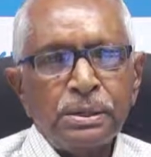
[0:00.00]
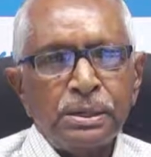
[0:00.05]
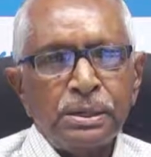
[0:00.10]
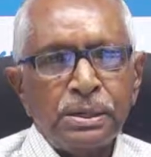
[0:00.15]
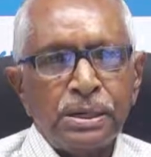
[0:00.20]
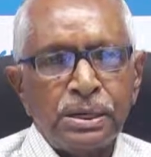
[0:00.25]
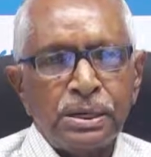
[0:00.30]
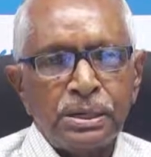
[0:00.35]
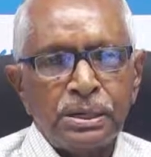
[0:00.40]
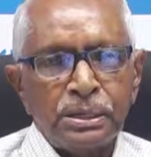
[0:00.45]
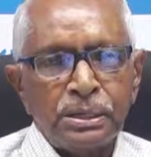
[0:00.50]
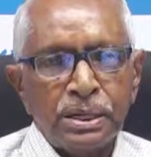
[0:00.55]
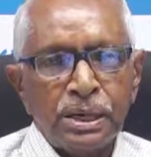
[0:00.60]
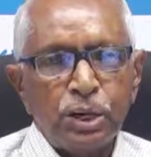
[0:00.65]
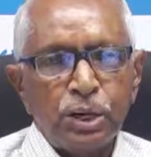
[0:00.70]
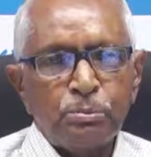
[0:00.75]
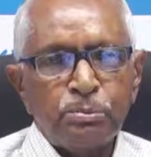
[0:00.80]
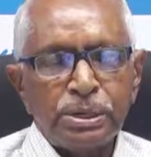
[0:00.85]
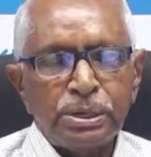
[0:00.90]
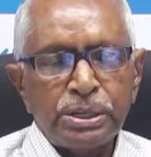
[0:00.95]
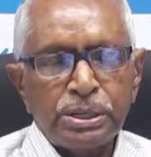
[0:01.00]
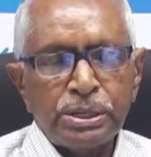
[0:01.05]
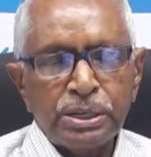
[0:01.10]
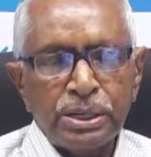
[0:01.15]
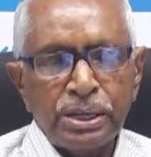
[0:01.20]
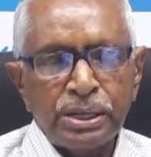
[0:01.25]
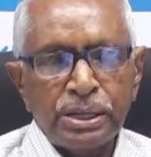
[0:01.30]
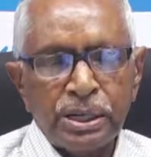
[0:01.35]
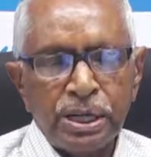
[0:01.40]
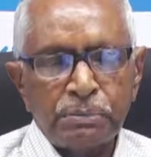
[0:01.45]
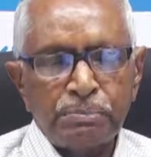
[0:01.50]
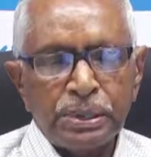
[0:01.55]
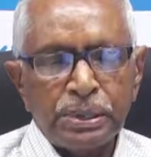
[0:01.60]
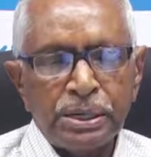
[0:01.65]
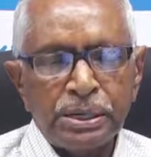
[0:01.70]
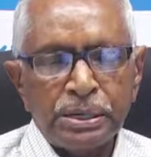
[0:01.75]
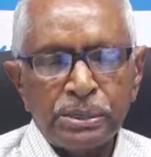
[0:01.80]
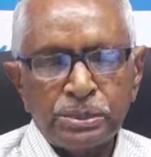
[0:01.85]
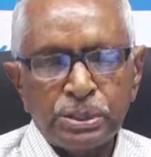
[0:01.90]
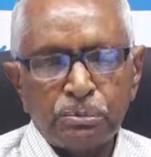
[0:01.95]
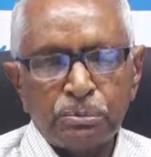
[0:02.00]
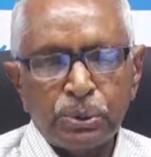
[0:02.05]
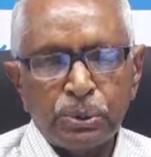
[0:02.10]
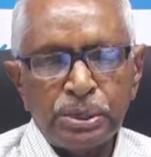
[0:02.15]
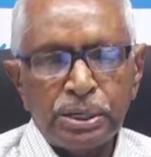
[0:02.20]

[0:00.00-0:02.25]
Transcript: and i will be really happy suppose